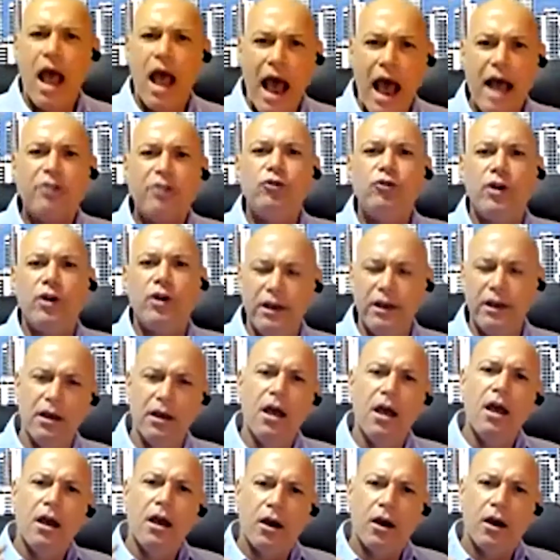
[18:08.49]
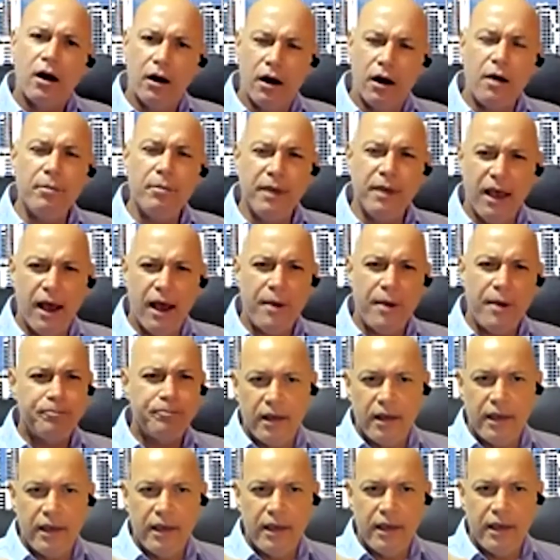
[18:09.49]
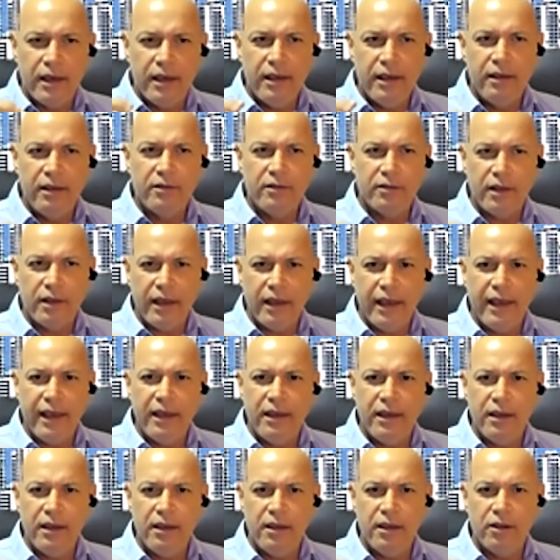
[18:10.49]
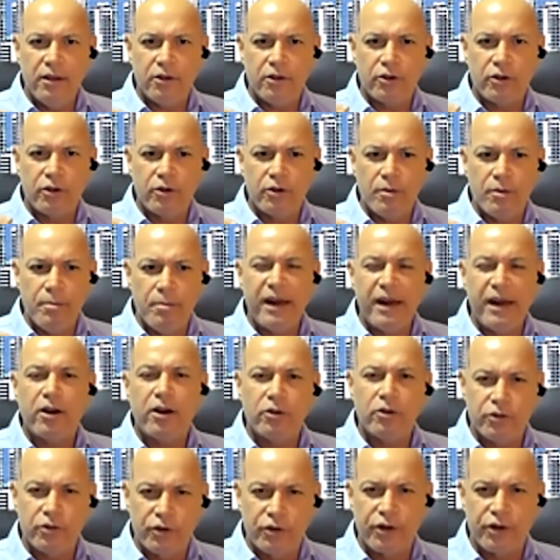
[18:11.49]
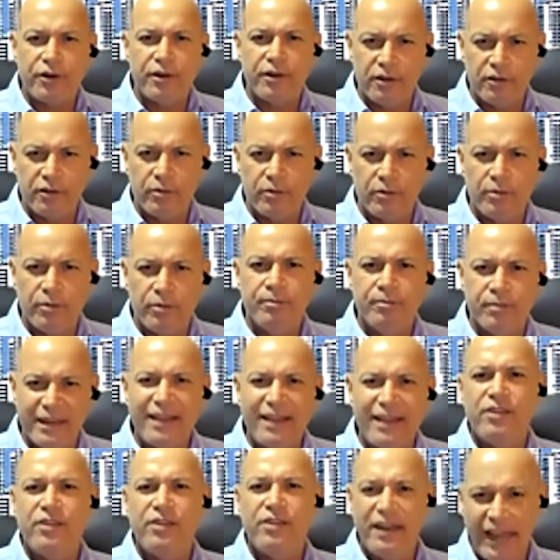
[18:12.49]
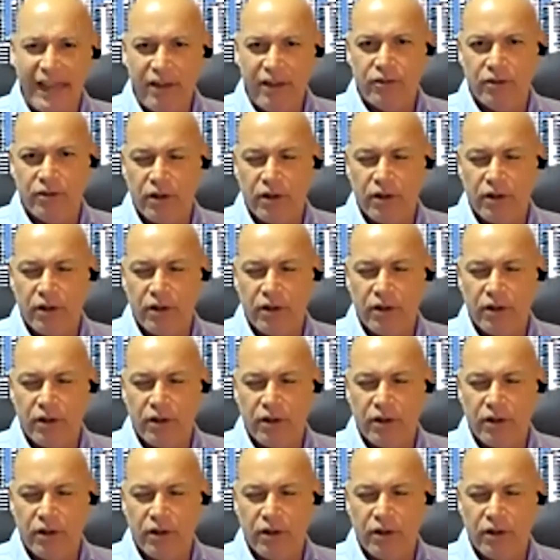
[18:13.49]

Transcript: Actually, Colombia is a medical tourism destination.